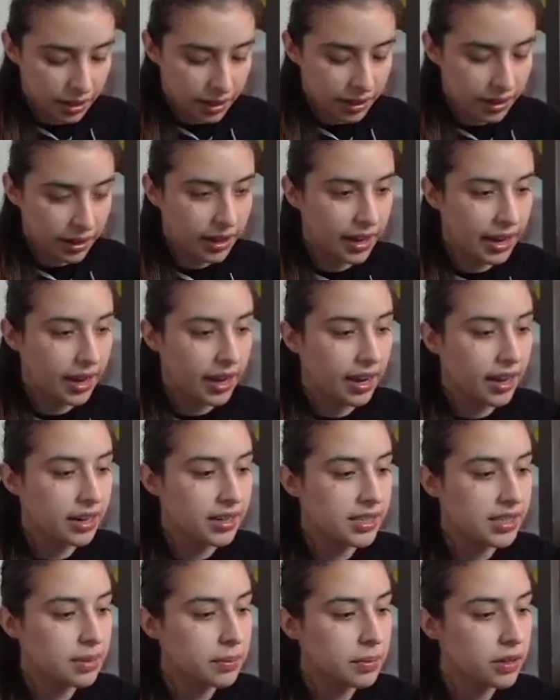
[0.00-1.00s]
And
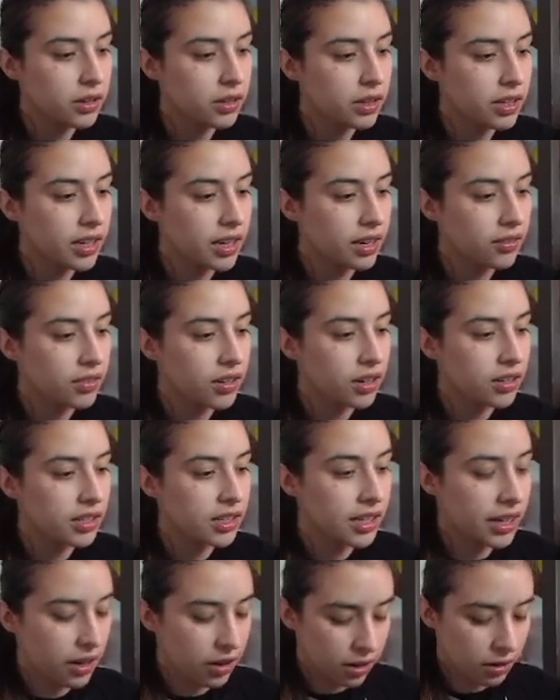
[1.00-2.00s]
similarly, if there's
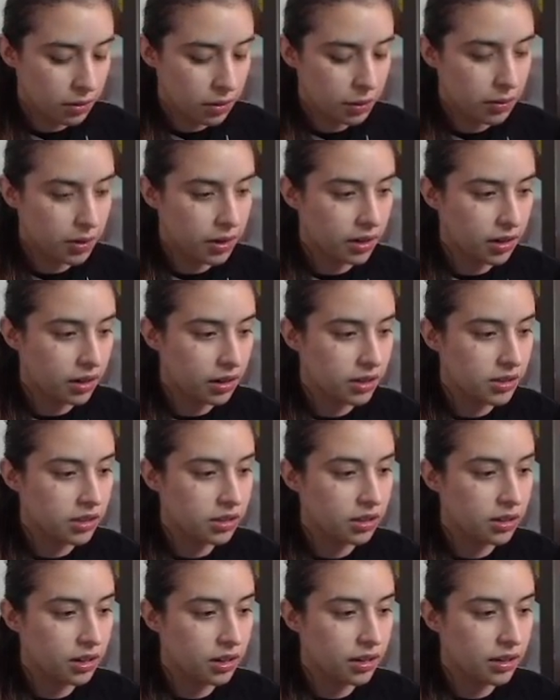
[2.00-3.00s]
an error, we want to
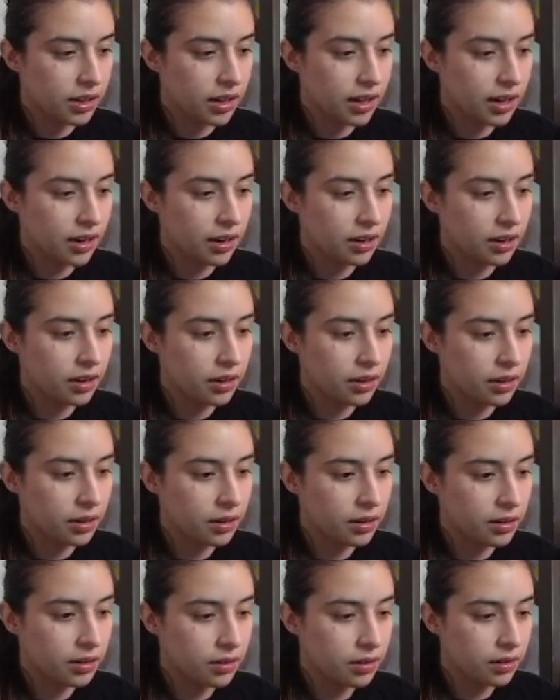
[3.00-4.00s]
console log the error.
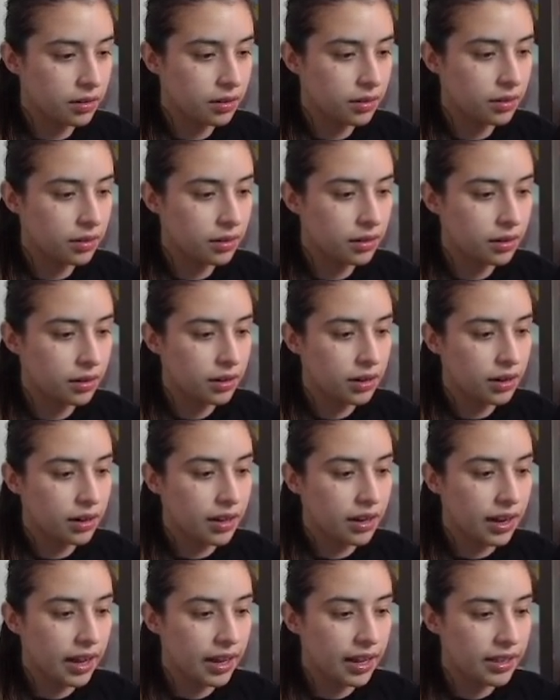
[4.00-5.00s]

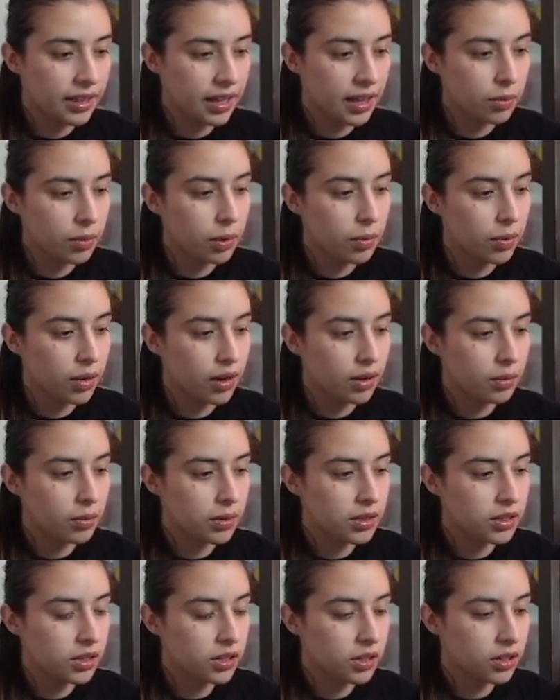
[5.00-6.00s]
And then we want to
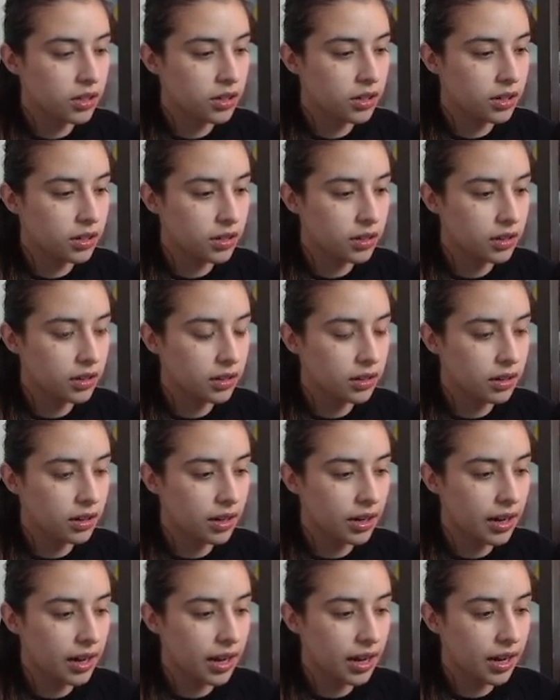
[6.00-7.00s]
return
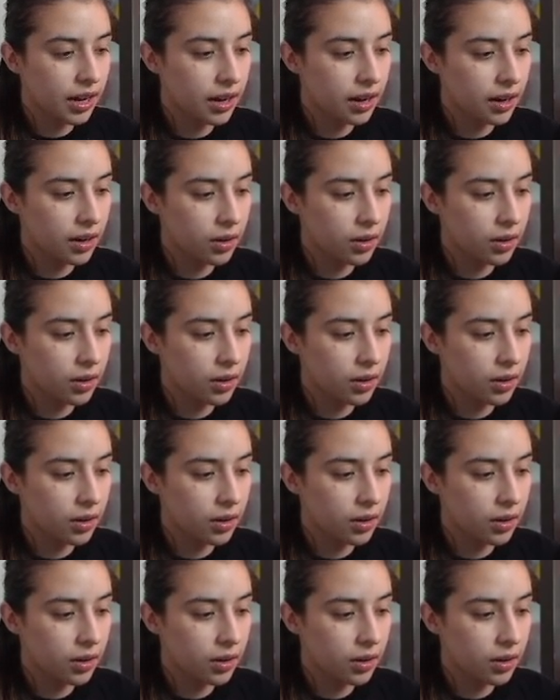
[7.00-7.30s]
a